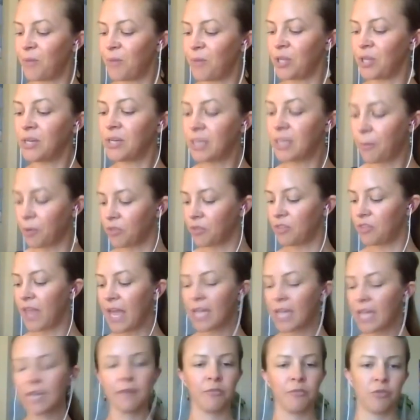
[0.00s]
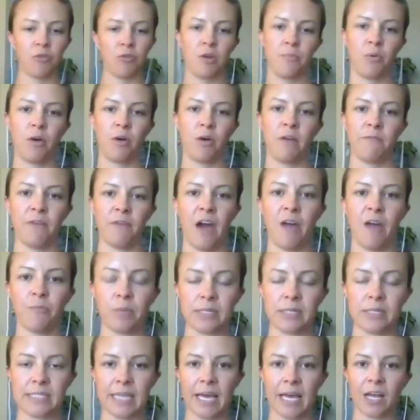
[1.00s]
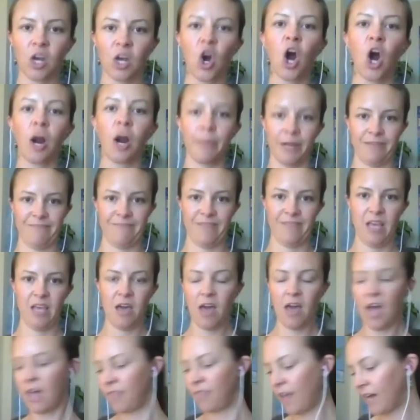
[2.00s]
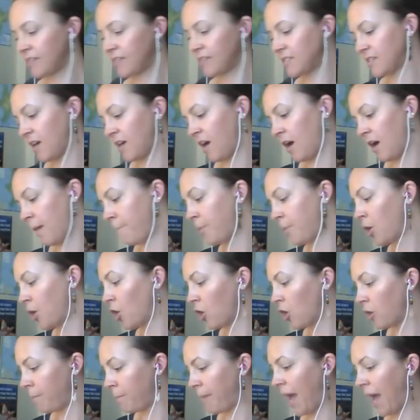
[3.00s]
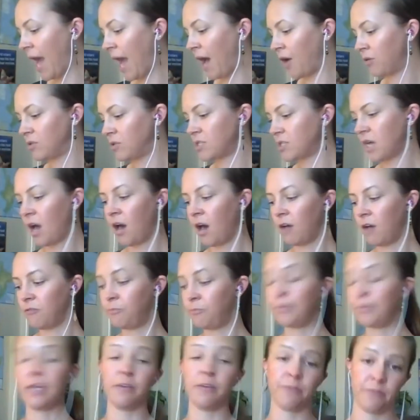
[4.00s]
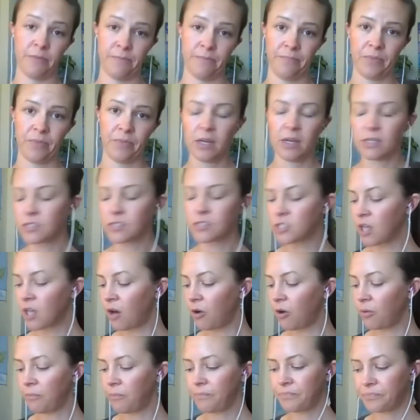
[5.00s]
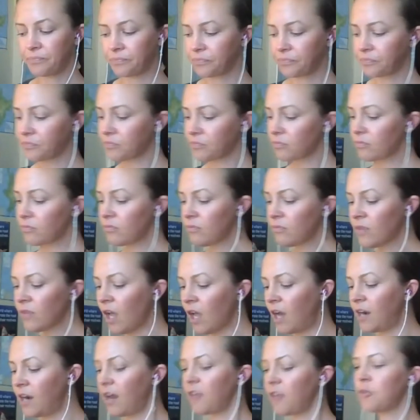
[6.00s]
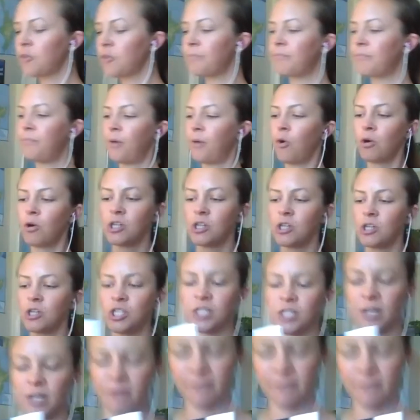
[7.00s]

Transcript: you end up with negative 3.5% carbon. And that's uh, per pound of beef. So, another portion of